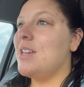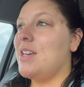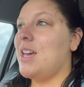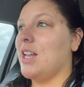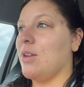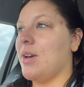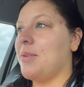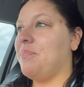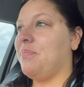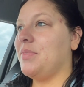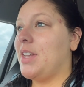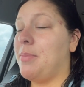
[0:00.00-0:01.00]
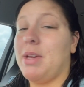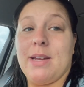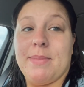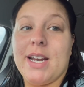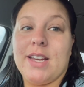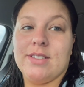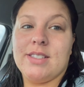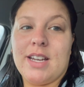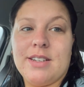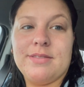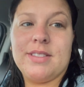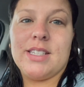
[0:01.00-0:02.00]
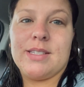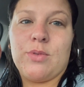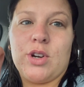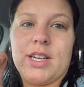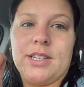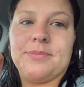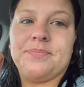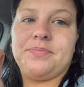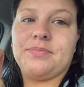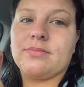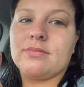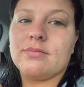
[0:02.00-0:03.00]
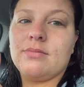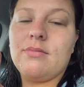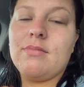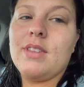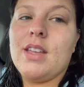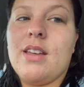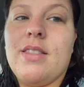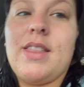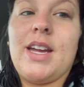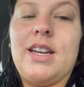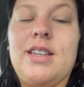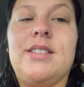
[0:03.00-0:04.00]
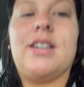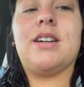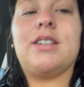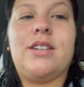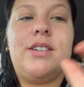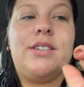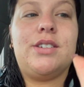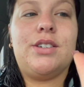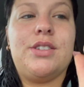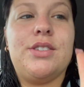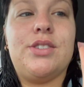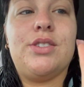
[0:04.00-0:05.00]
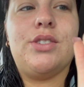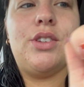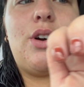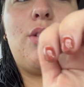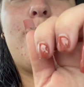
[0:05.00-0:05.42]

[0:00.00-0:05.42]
anyway, I'm getting my nails done this morning. They need done so